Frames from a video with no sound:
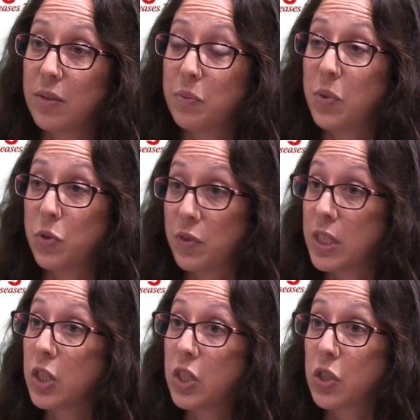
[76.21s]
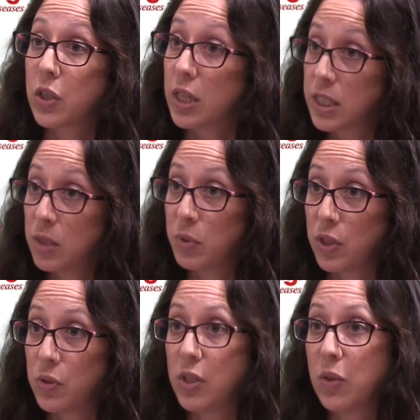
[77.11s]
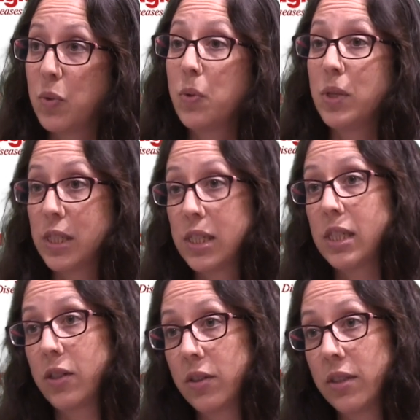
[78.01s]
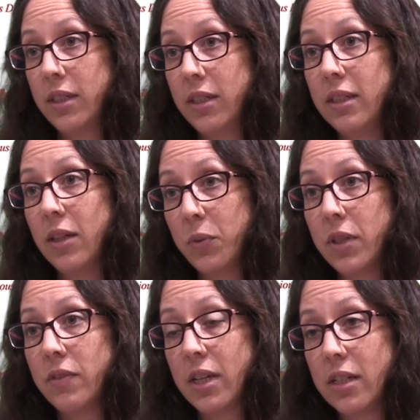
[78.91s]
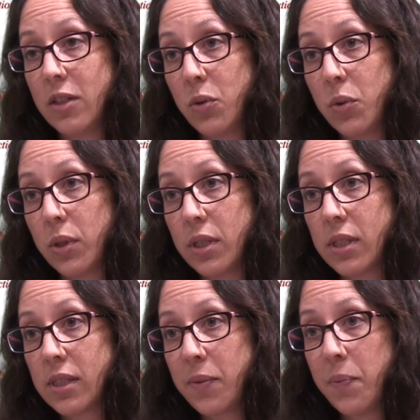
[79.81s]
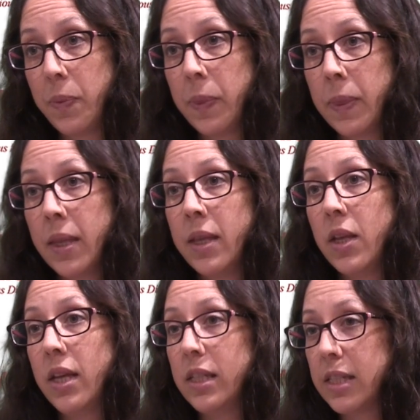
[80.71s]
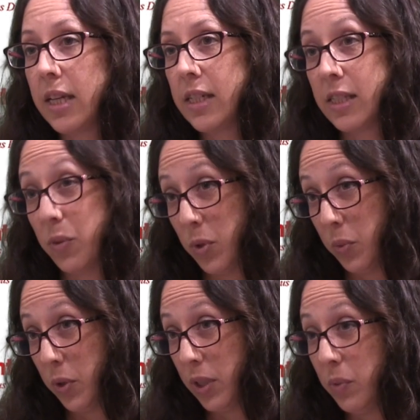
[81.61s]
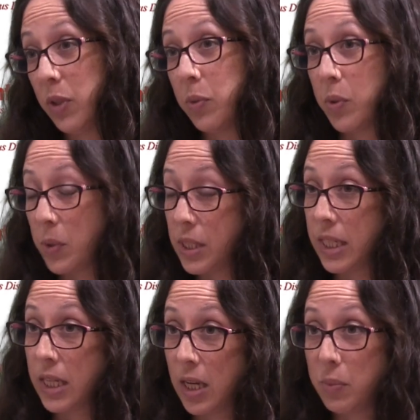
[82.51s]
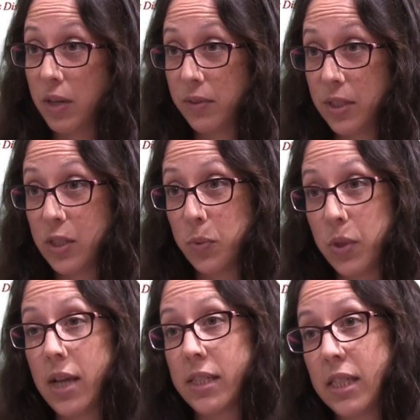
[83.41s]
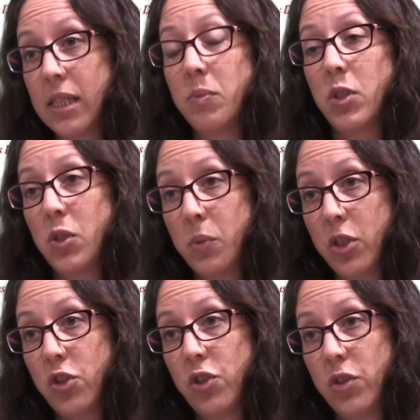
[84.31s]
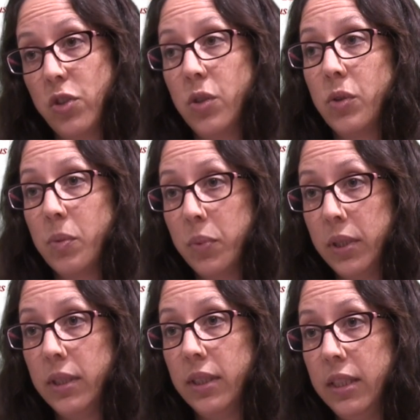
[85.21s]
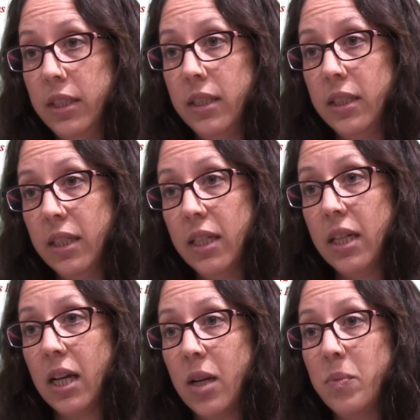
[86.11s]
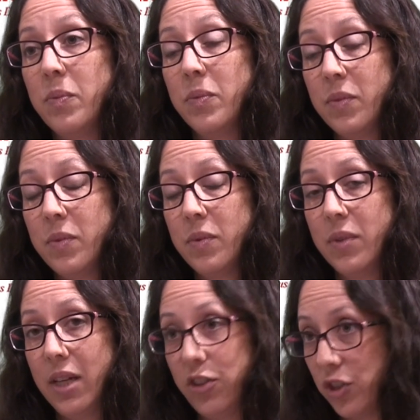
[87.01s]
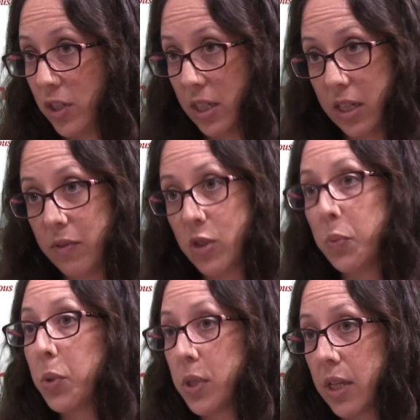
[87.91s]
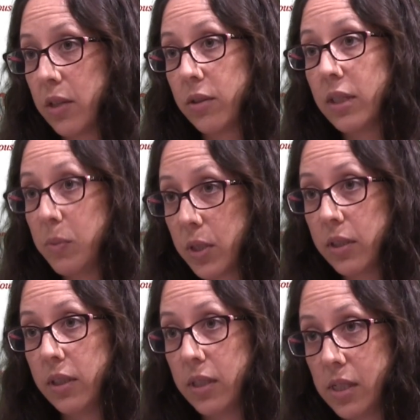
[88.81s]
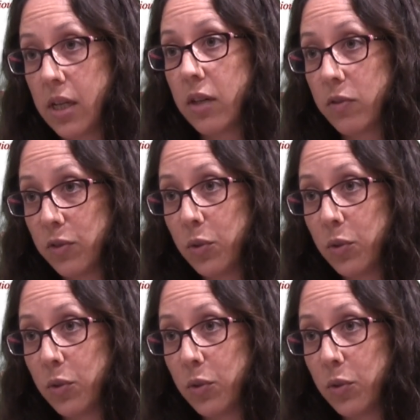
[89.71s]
most facilities are accustomed to using won't necessarily get rid of Candida auris. In settings that we're working with, where we're seeing high prevalence, we're asking them to switch to completely agents that have a sporicidal claim to clean the entire